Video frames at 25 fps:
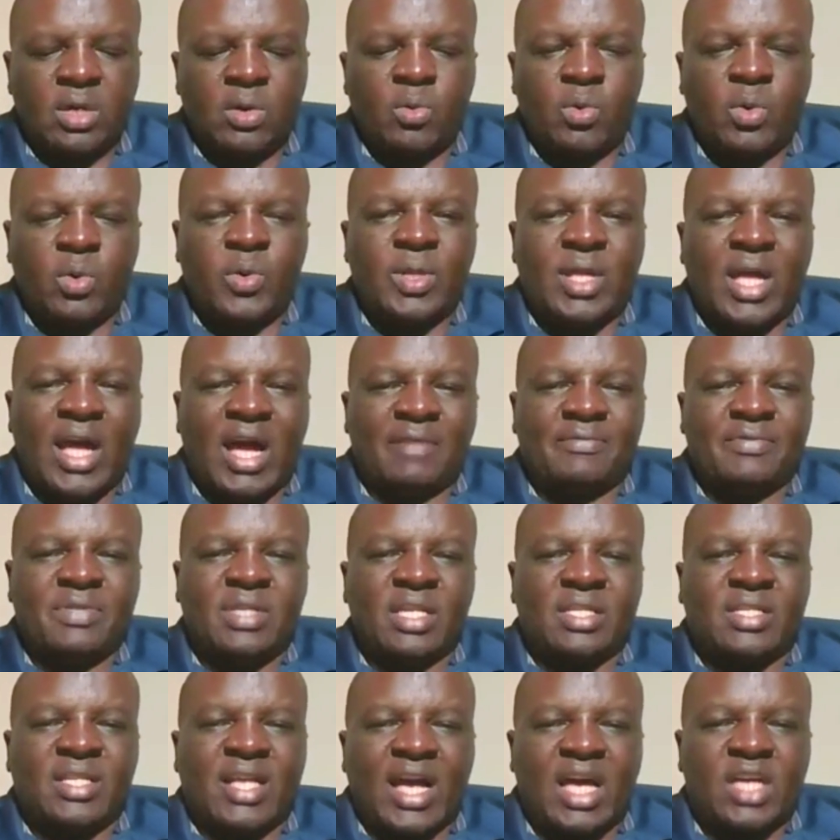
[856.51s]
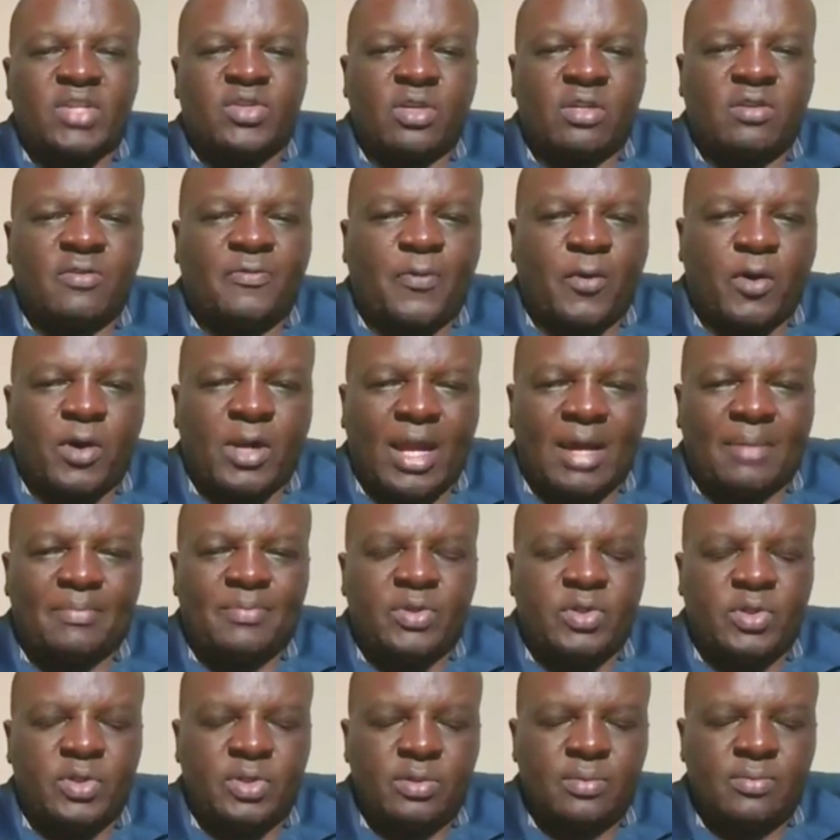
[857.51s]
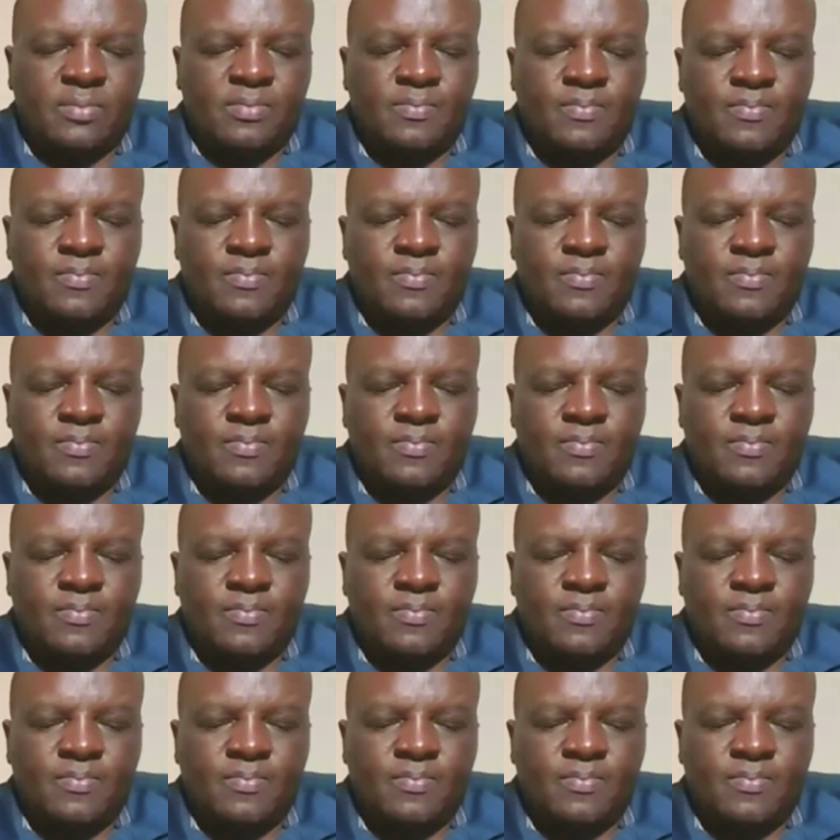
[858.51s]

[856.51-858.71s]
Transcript: We will have discussion forums.